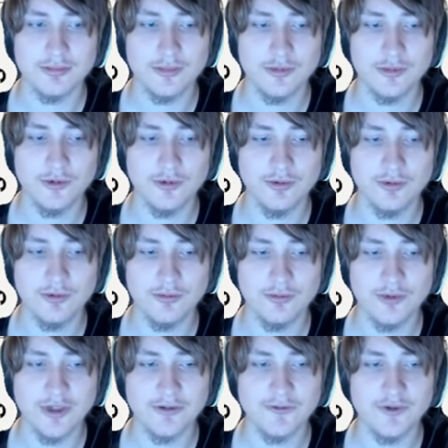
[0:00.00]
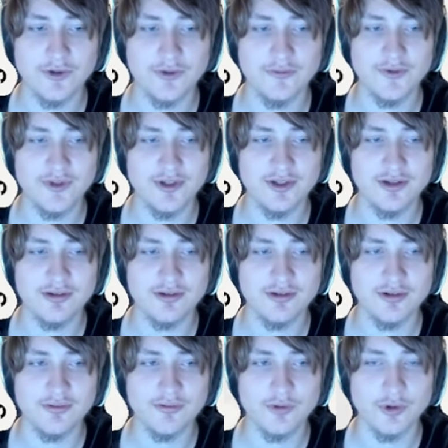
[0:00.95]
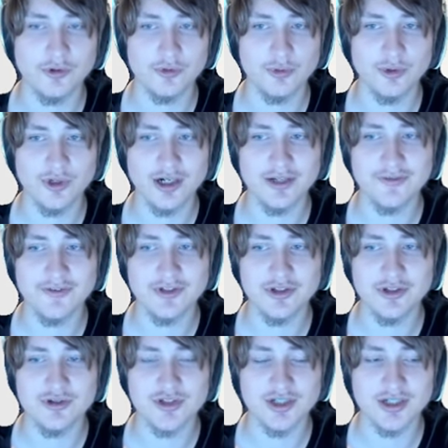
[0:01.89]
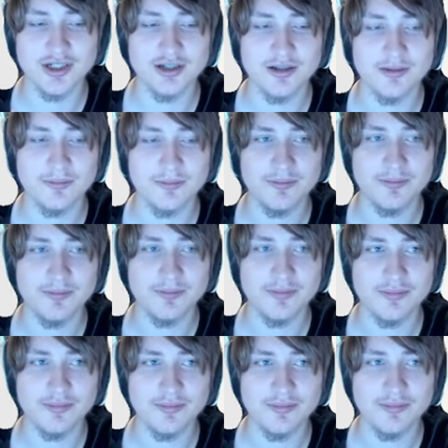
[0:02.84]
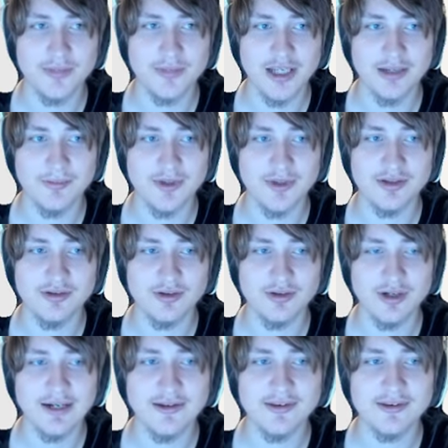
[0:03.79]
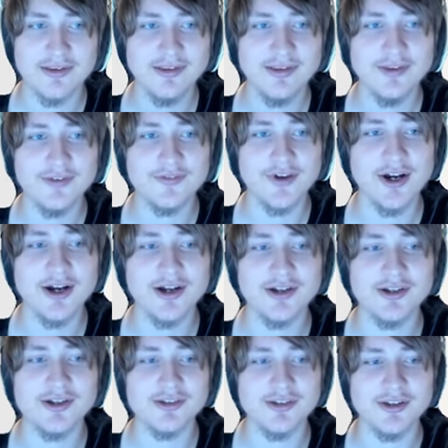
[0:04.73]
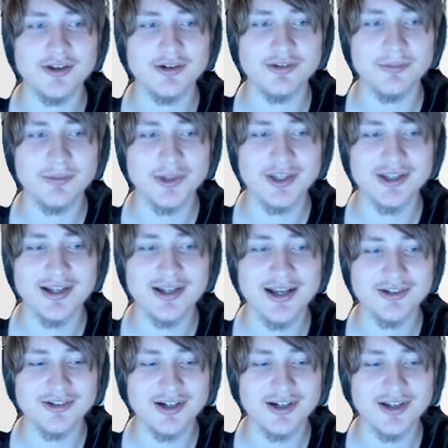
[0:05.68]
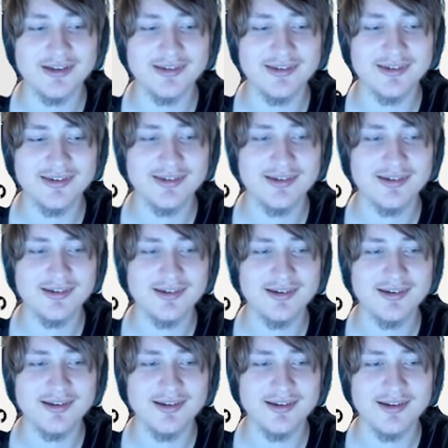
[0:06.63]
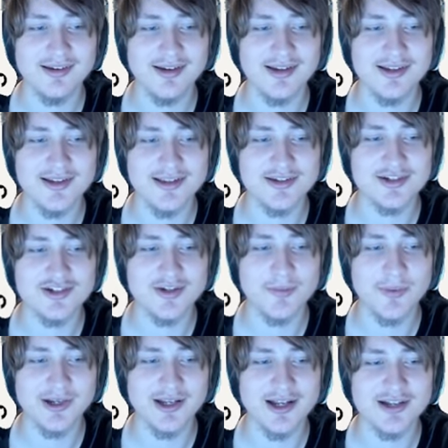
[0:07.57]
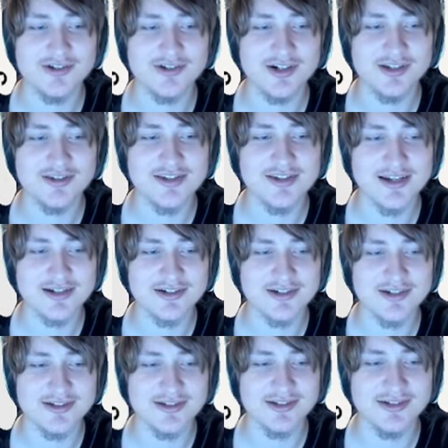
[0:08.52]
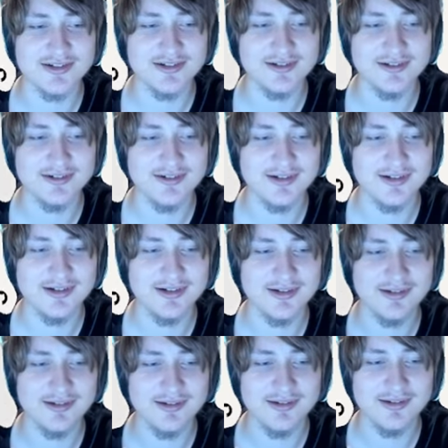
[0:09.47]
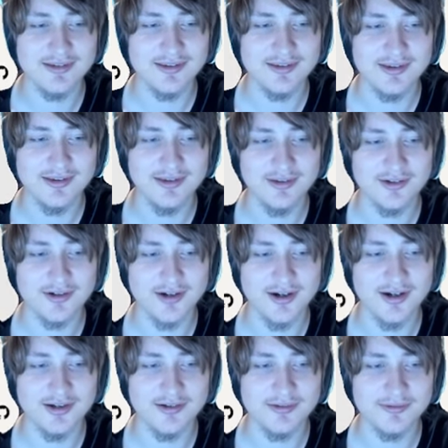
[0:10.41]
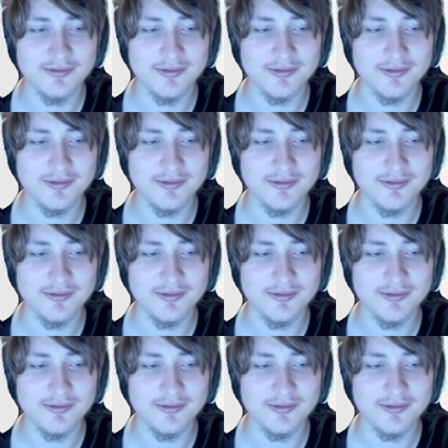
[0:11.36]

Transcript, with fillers: Boom, we have all of this. And of course, we're not even using a came in. So I get this is very good though. The billing address and then the shipping address section too. This is great.